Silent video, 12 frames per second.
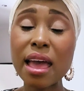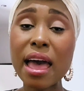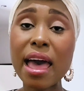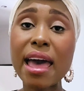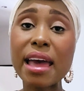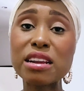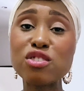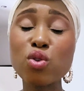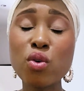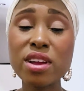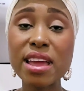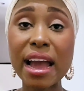and
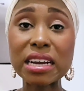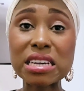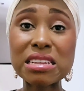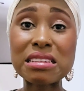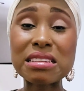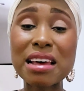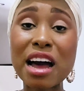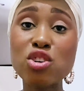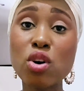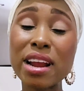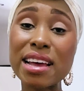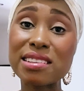your reactions are
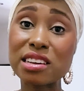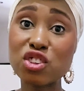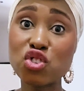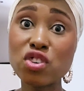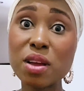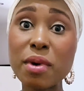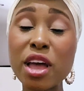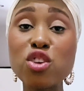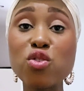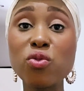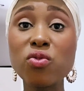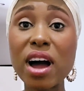not as extreme, and
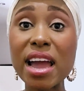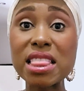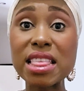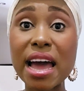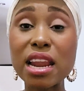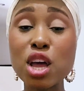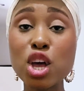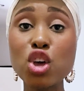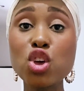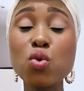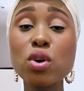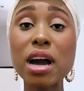you find that
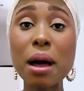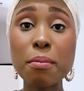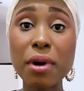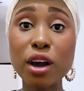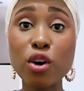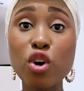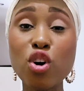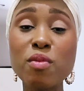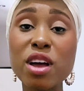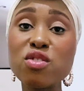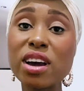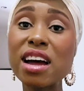you come back home
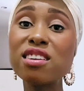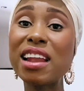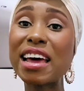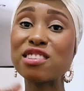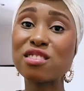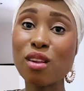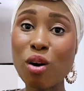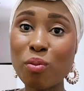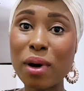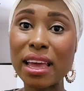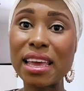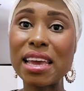and you kind of like slot
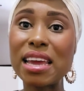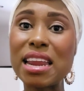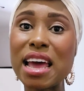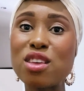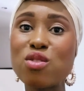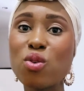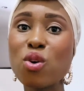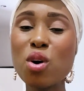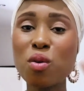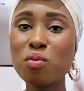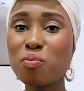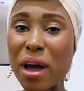back in and you
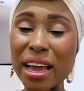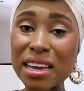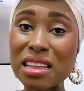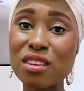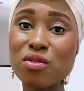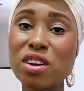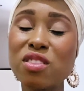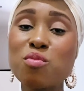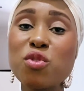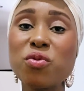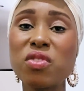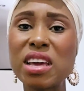back in the rhythm
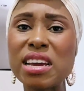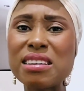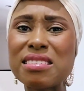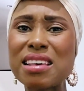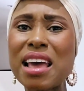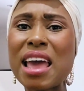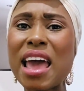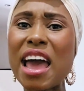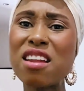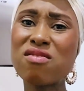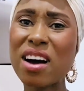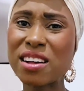of things,
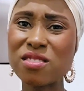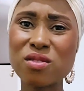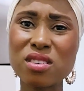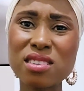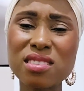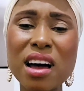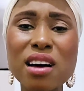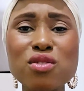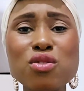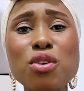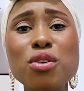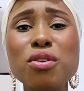and vice versa.
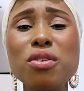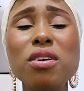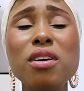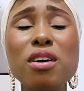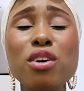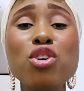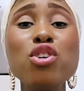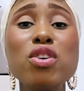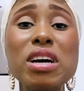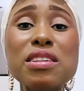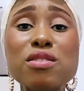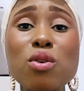So, you know,
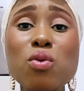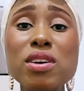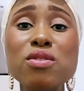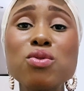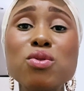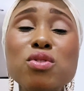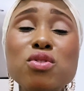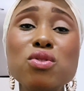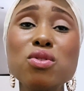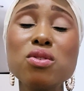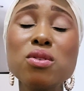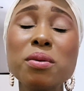it's always good
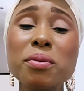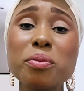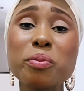to